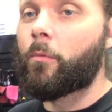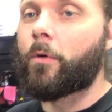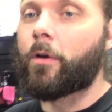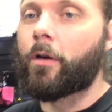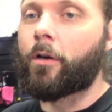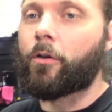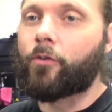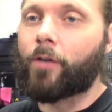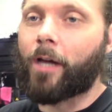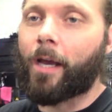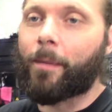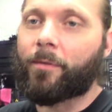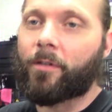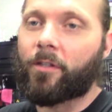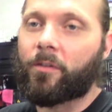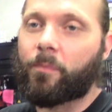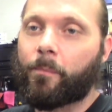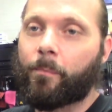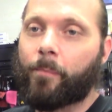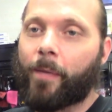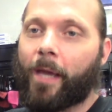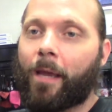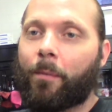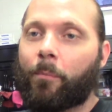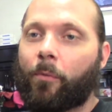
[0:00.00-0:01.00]
We're gonna drop this
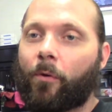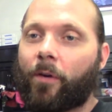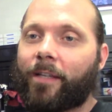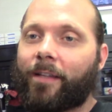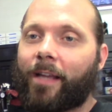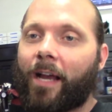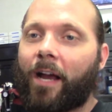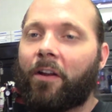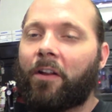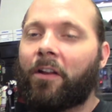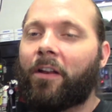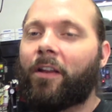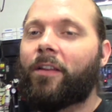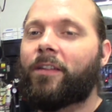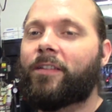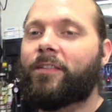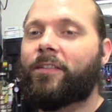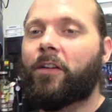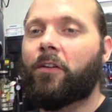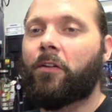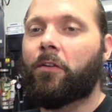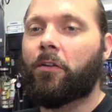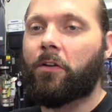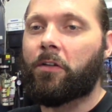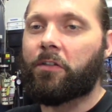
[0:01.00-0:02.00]
bad boy down into the
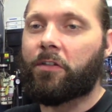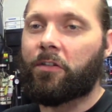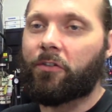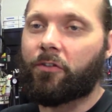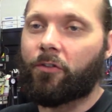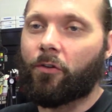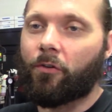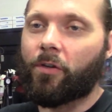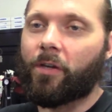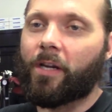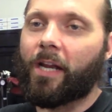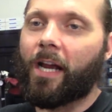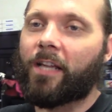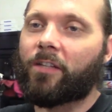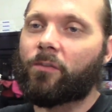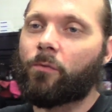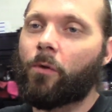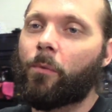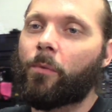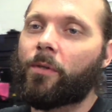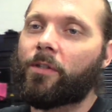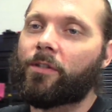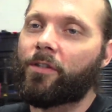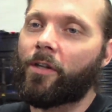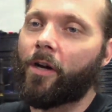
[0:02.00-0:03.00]
cylinders and show you guys
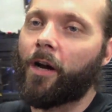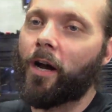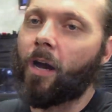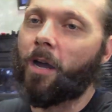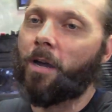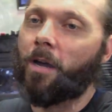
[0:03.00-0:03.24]
what we saw.